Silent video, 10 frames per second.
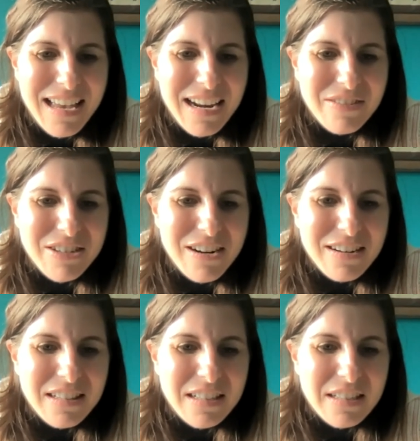And I'm
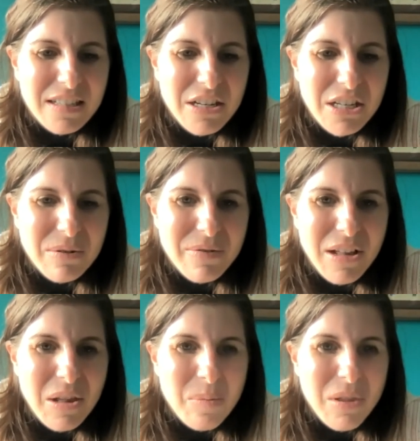sharing this because it's also
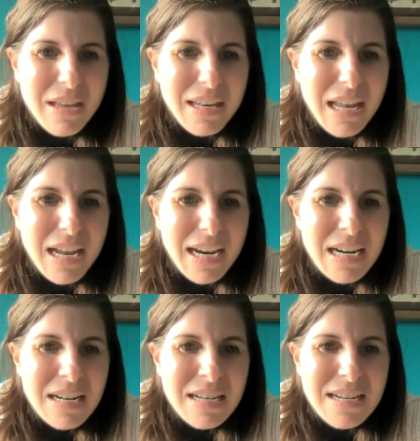available
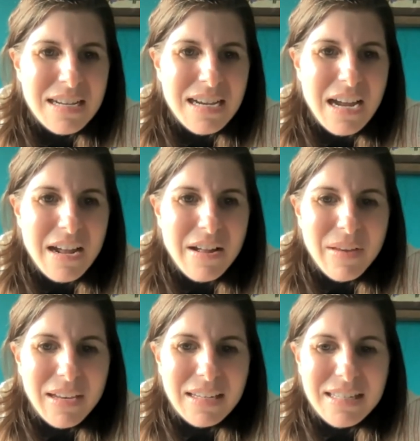online.
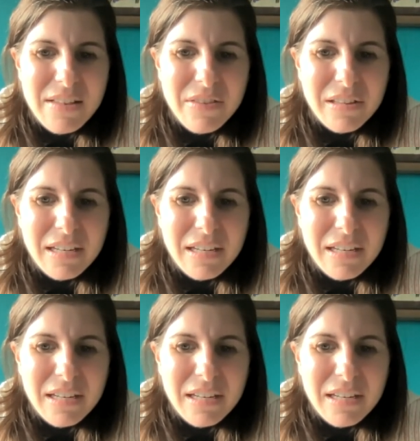I can send the